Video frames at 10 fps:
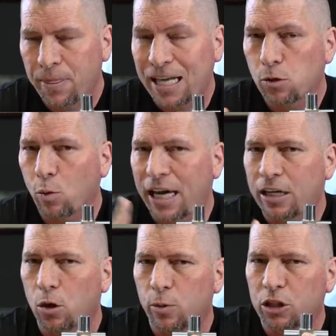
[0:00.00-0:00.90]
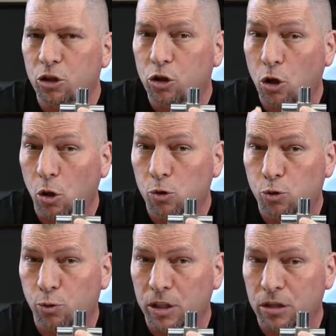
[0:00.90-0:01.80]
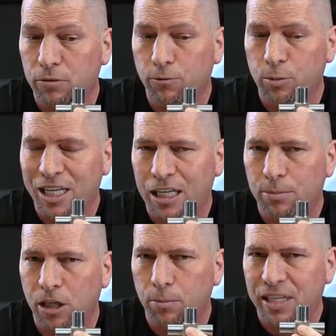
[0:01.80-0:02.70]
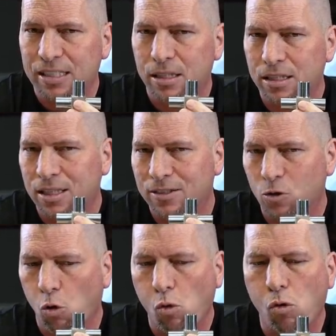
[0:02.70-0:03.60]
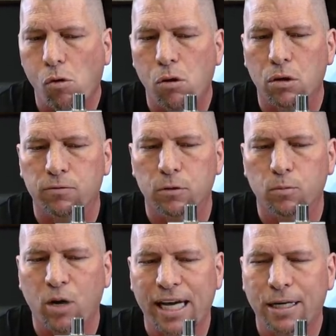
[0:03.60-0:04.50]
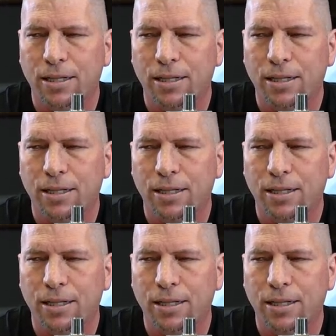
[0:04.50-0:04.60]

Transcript: That's why I go with the Go Drill from Kennametal because it does all of them, right?